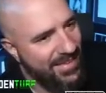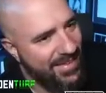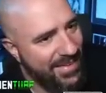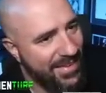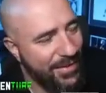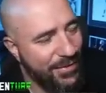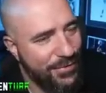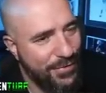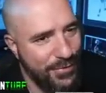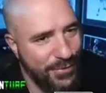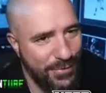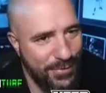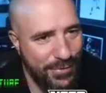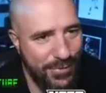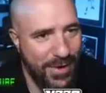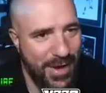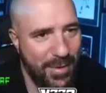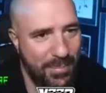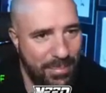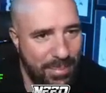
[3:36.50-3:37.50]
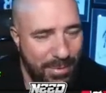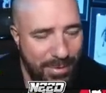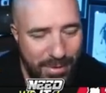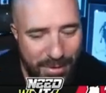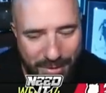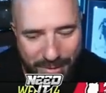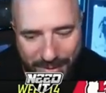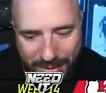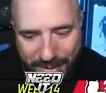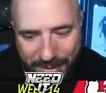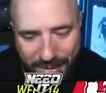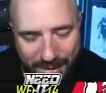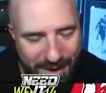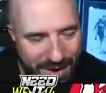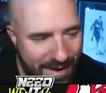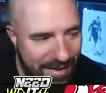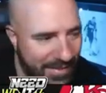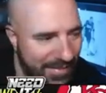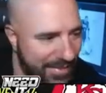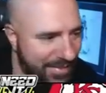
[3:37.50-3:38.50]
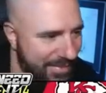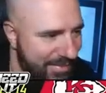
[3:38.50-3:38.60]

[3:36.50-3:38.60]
His user got put on the ground,